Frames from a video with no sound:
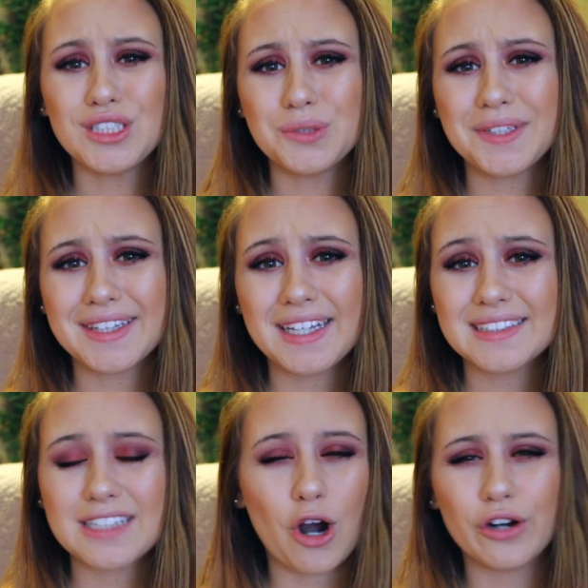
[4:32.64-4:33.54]
doing
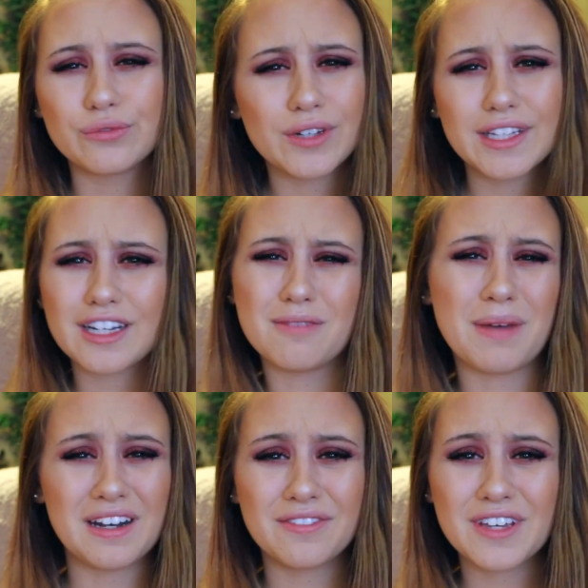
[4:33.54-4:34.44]
things that aren't really going to
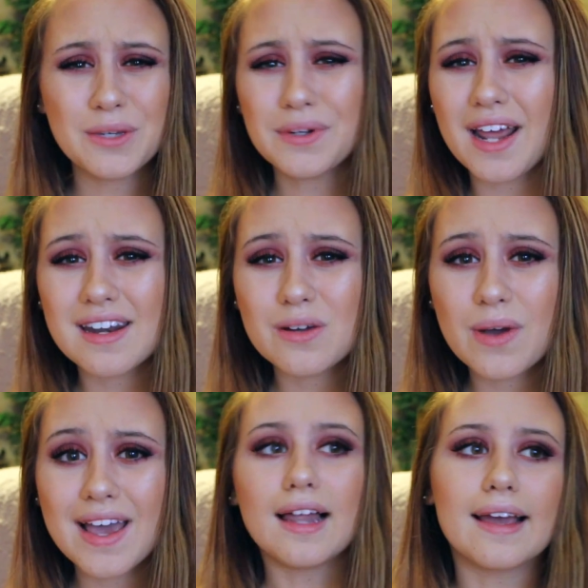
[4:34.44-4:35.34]
benefit you in any
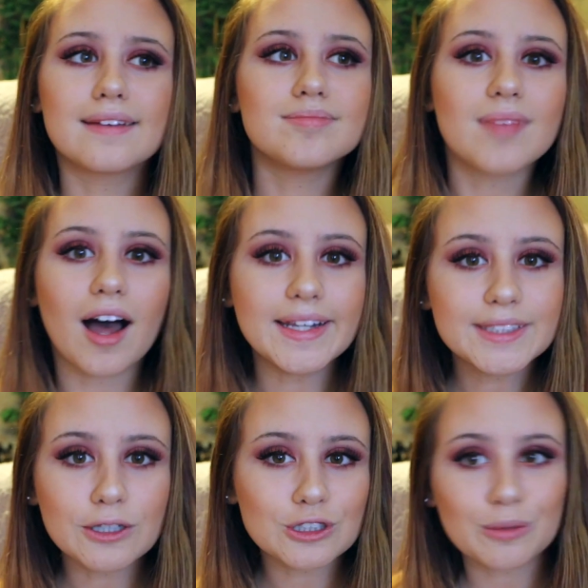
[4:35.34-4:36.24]
way, like on
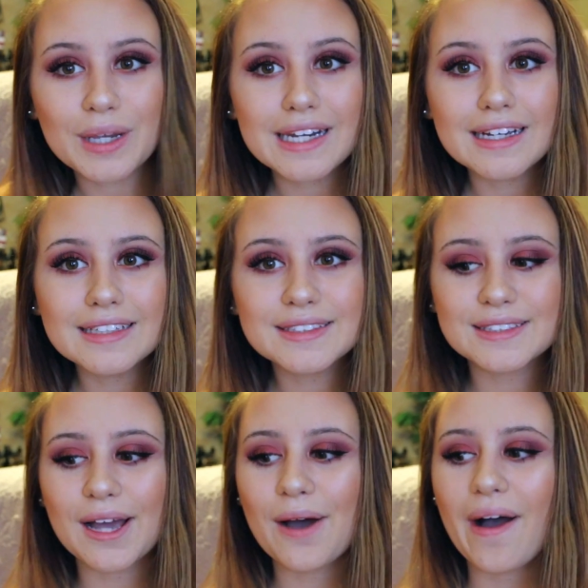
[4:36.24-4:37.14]
social media.
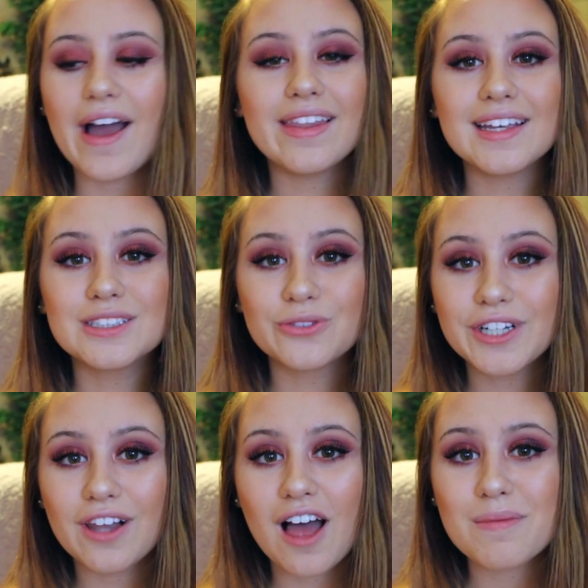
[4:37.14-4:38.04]
So I like to
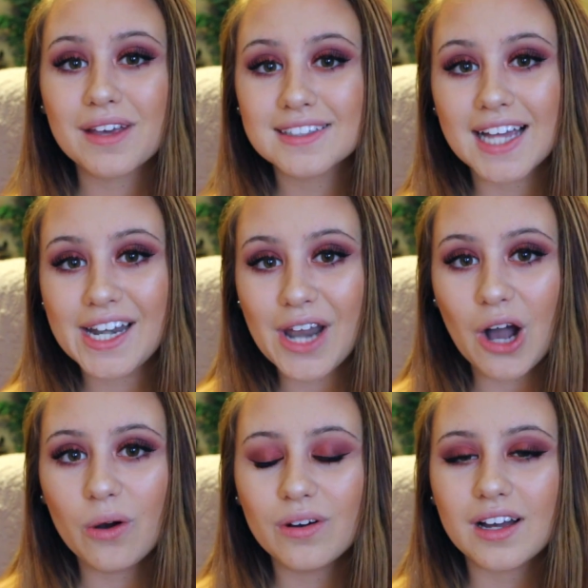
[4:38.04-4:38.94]
read a lot because I
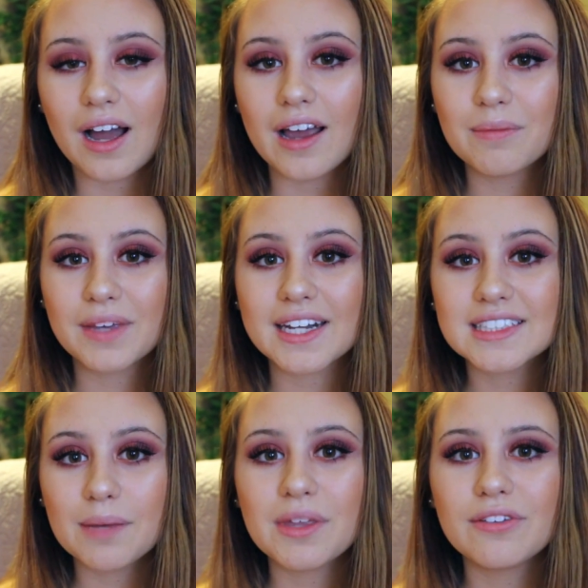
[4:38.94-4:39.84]
know I'm getting
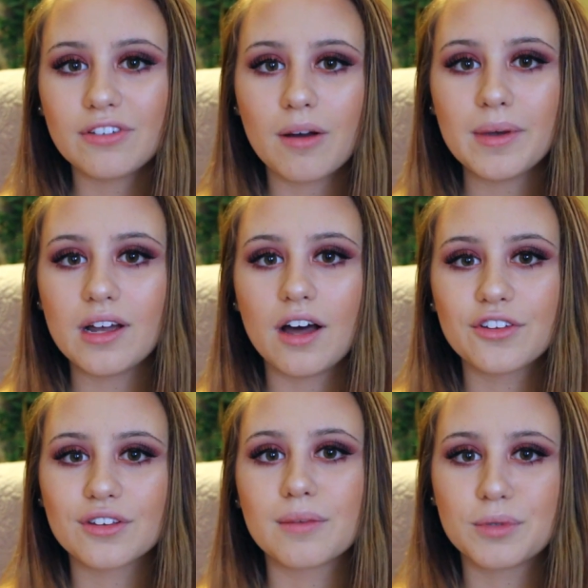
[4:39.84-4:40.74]
something from it
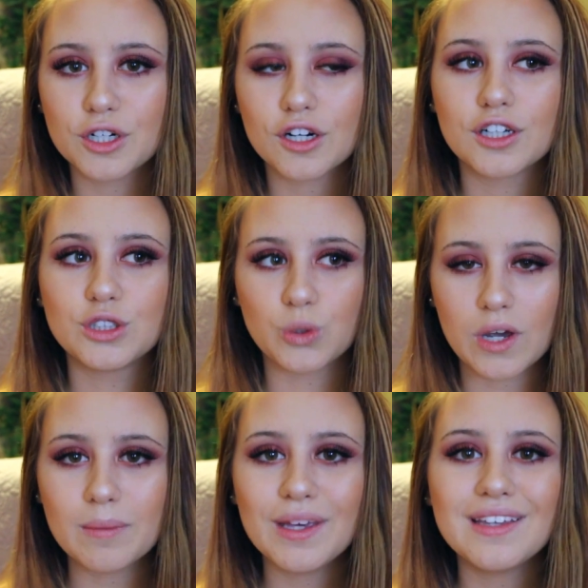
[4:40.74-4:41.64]
other than pure
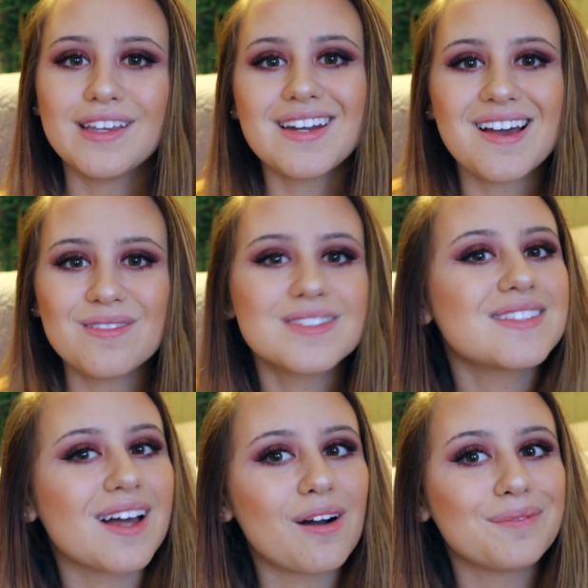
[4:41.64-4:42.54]
enjoyment, you know?
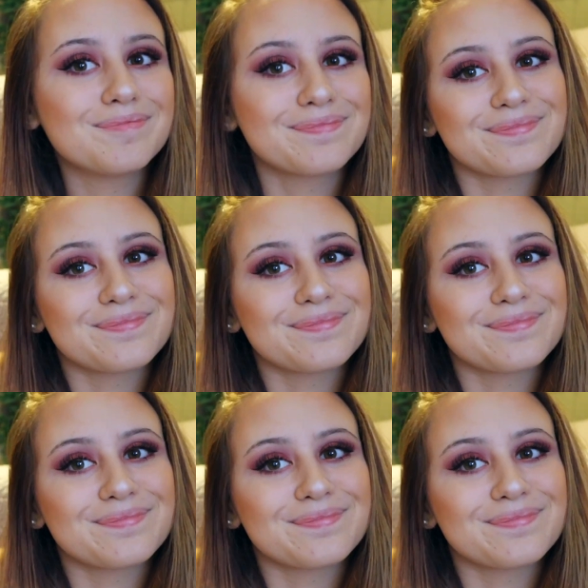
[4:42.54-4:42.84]
So